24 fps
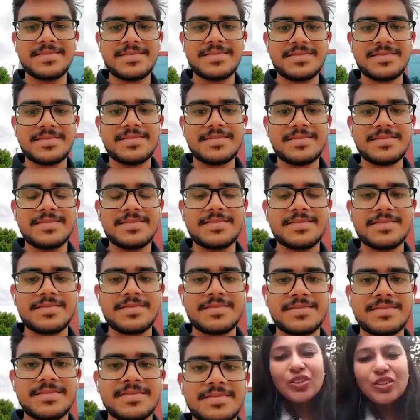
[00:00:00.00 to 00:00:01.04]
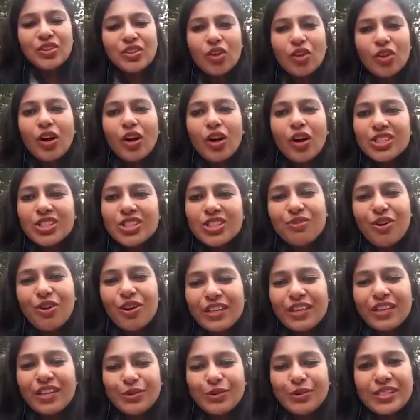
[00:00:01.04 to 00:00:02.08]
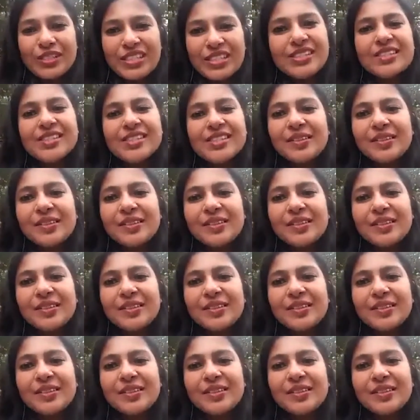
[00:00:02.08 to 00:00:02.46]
about your college before we close this?